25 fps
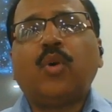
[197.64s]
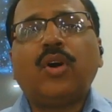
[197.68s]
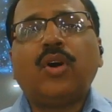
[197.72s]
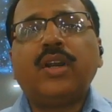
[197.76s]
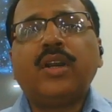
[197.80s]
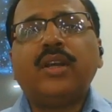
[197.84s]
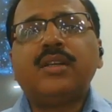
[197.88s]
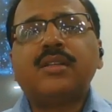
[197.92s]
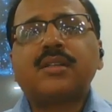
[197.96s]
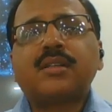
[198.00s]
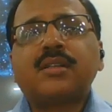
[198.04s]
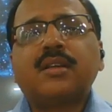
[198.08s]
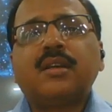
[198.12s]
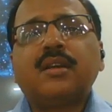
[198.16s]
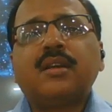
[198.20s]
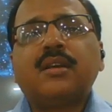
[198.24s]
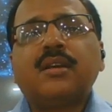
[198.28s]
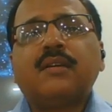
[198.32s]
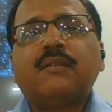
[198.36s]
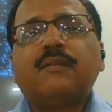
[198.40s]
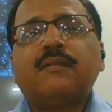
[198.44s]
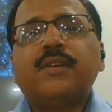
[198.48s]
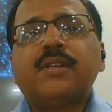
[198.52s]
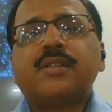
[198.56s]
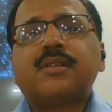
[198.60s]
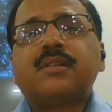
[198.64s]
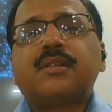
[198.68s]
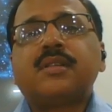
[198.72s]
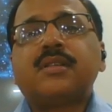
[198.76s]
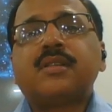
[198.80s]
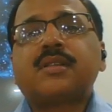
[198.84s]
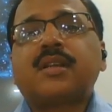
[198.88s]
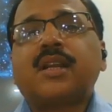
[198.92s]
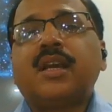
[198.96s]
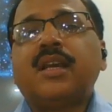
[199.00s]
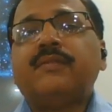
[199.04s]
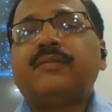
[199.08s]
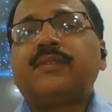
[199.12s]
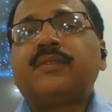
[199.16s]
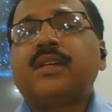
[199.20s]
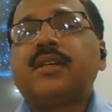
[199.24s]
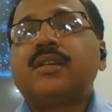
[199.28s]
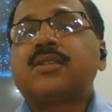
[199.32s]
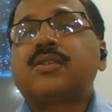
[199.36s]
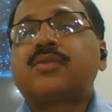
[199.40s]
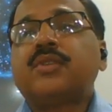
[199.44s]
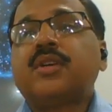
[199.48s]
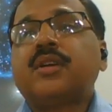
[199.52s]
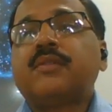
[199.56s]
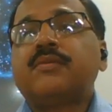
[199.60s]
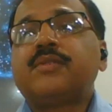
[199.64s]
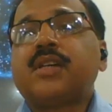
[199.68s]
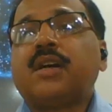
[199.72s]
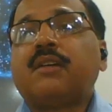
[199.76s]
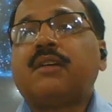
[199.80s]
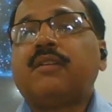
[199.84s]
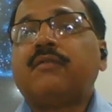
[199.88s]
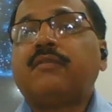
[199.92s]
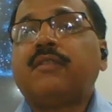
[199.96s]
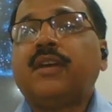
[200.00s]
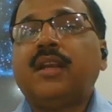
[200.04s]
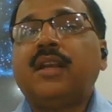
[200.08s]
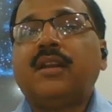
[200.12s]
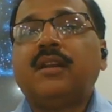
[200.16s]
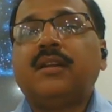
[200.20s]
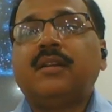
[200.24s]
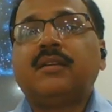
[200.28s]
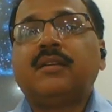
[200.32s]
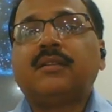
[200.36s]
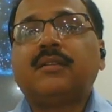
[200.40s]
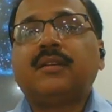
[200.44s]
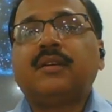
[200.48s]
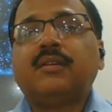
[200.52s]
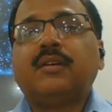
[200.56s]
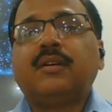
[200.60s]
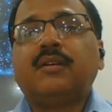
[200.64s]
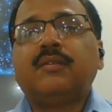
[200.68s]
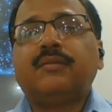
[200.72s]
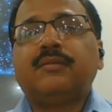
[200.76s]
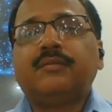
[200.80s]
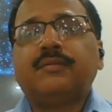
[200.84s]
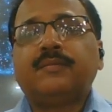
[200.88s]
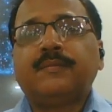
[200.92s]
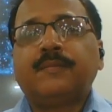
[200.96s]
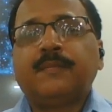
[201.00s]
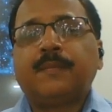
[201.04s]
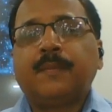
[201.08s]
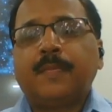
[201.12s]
points which describe the history of Java well.